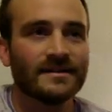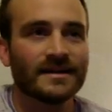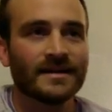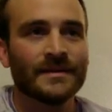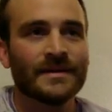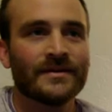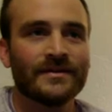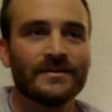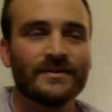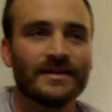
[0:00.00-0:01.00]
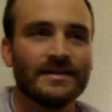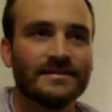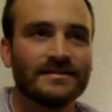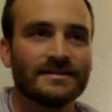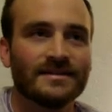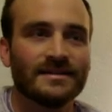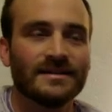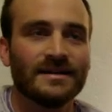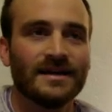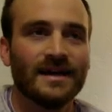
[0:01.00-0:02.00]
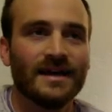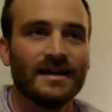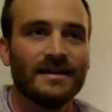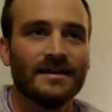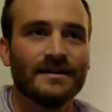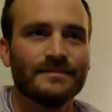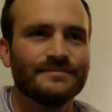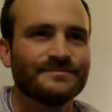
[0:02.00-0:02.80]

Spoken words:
like in my early 20s, and